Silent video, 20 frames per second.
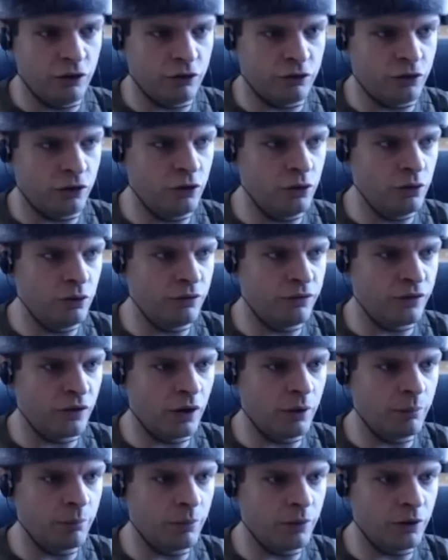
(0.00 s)
2
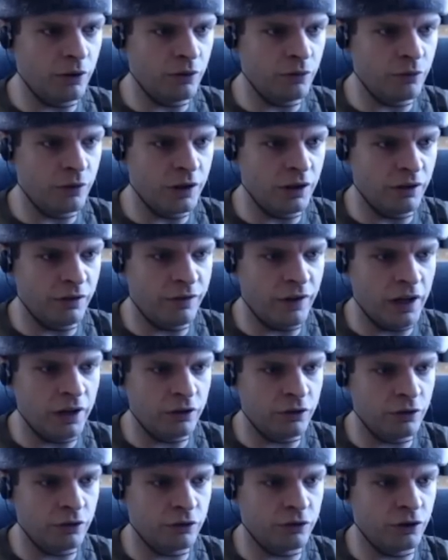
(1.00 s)
from the real
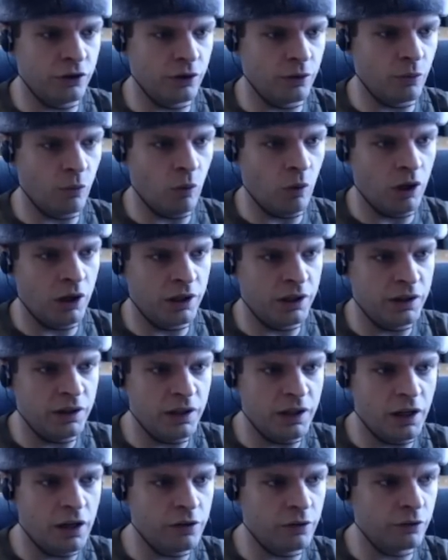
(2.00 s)
vendor, tier 1 in
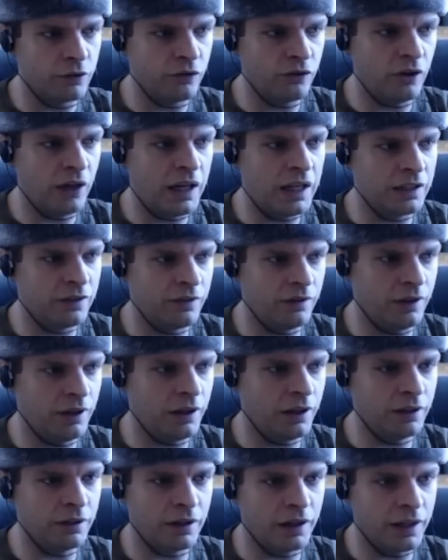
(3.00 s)
the other slots,
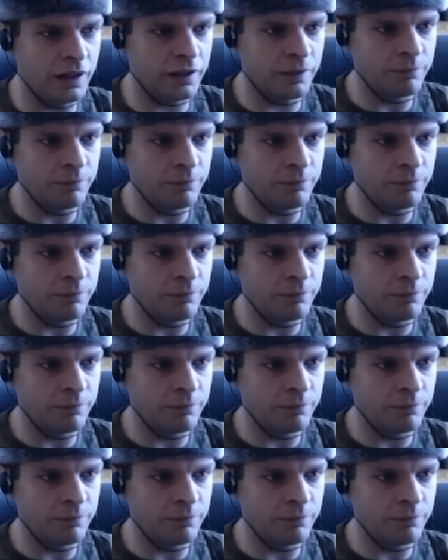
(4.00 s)
and like